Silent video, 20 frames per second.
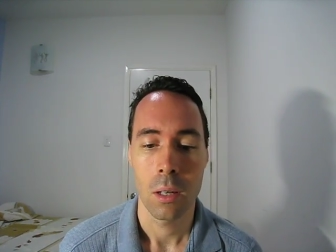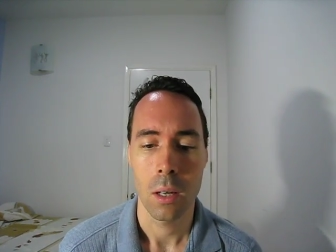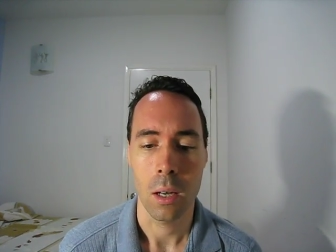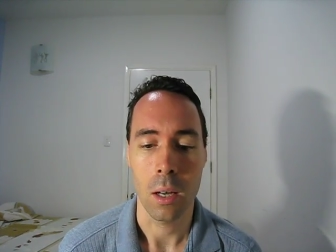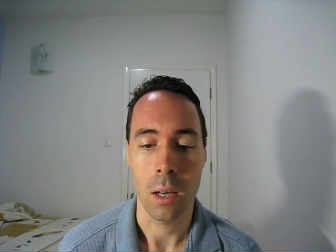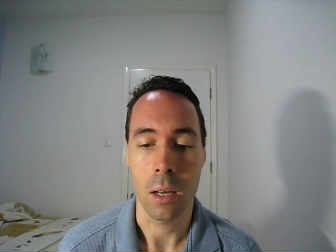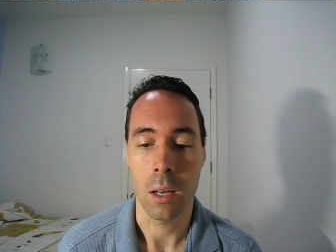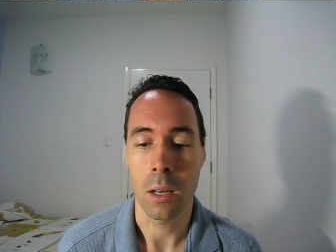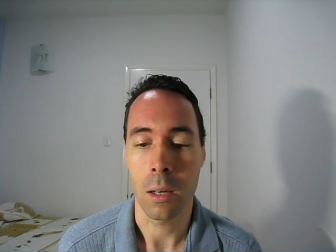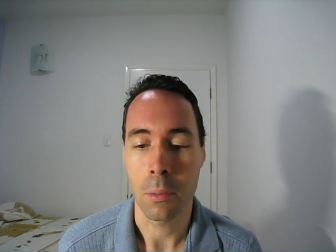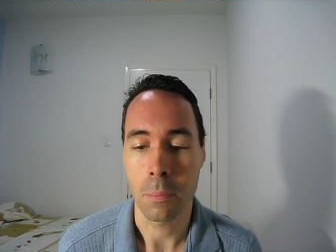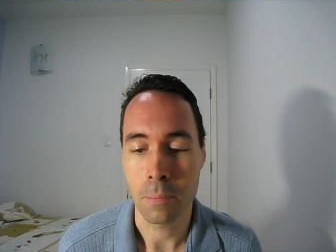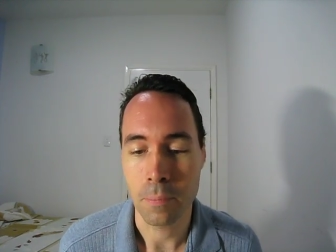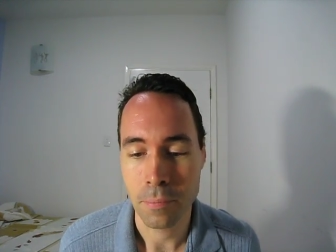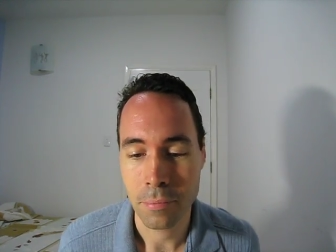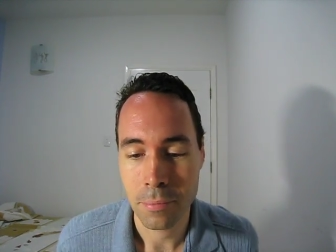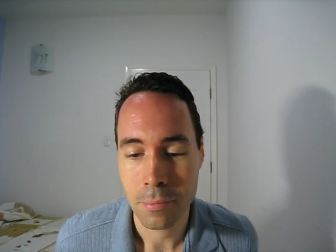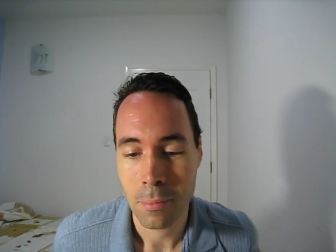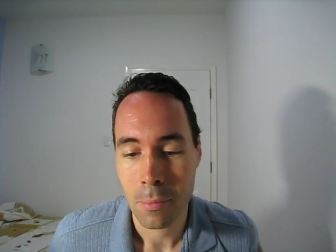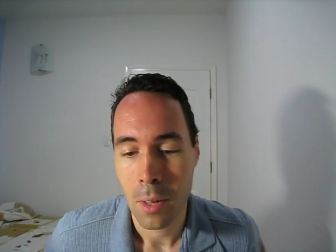A
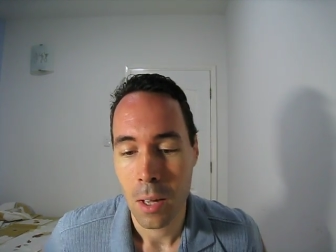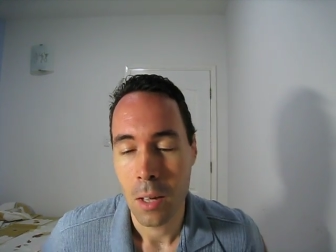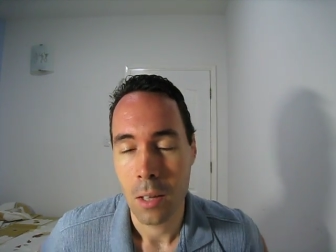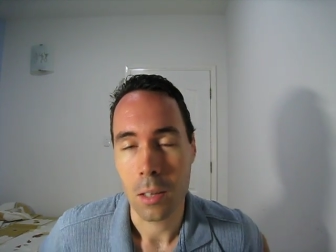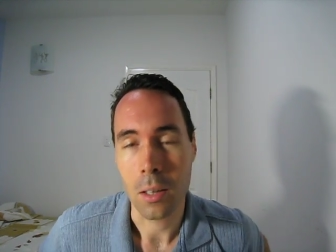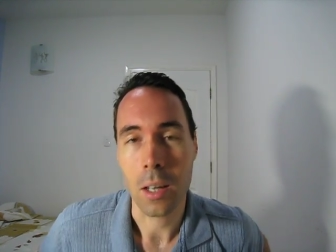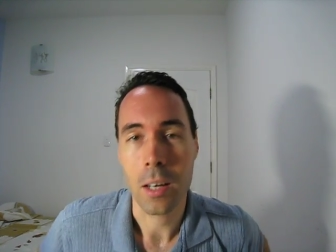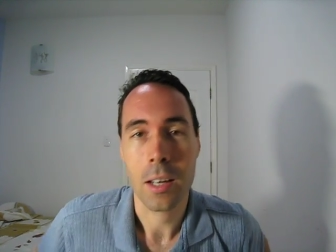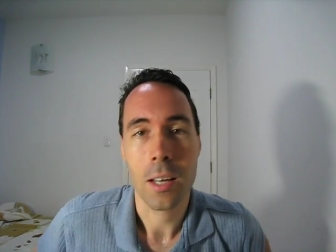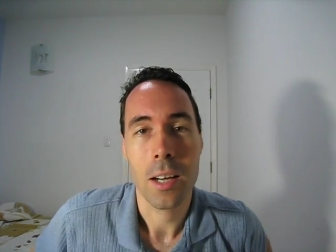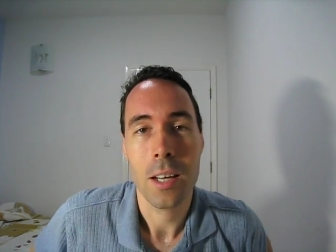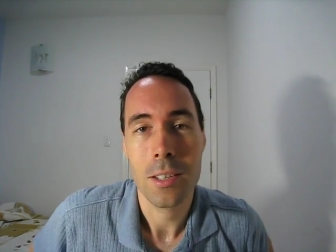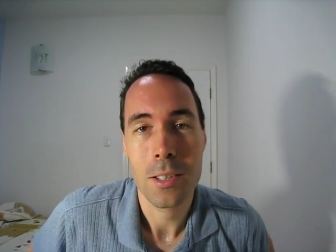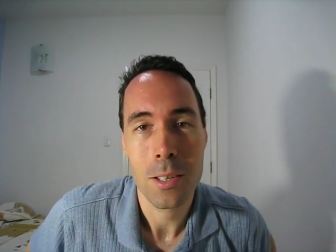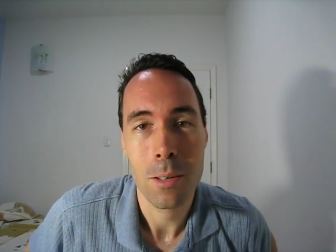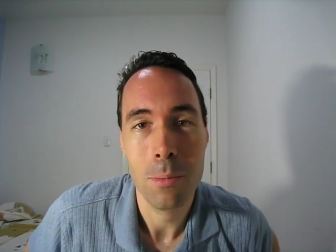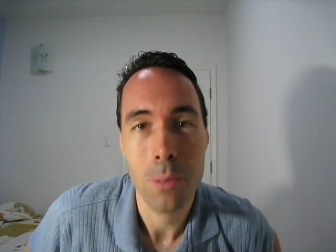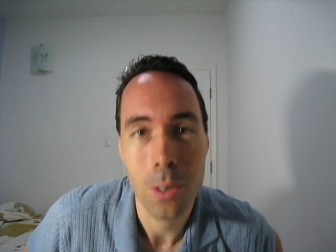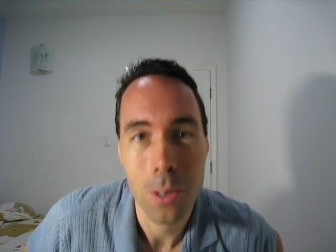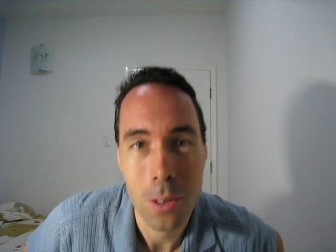lot of guys
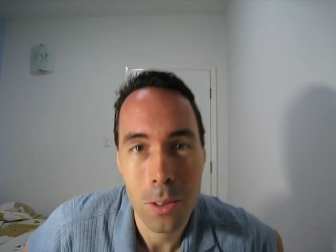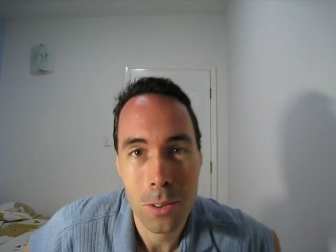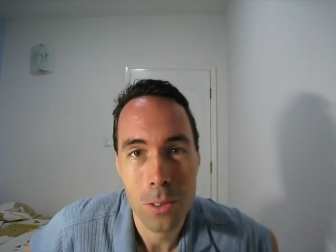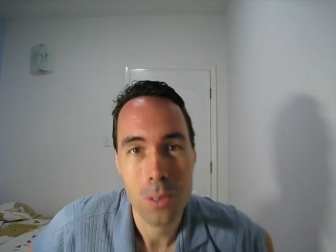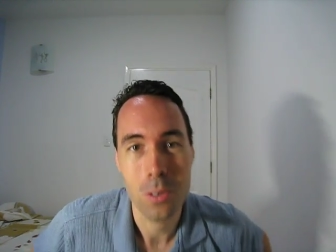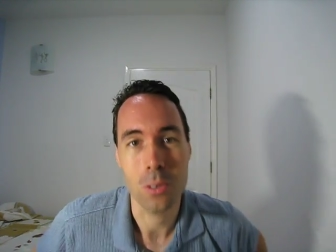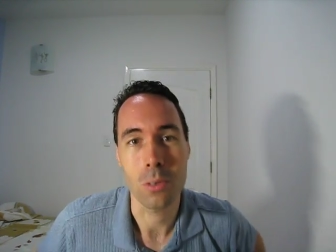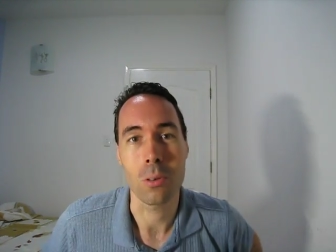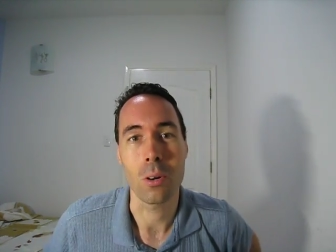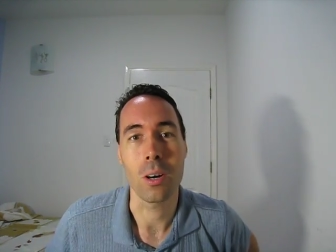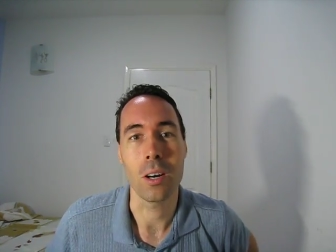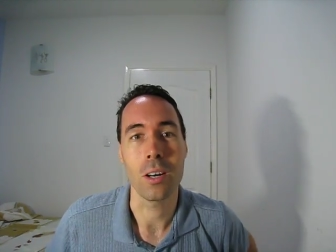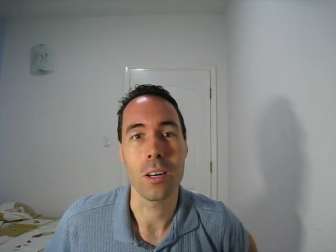come here to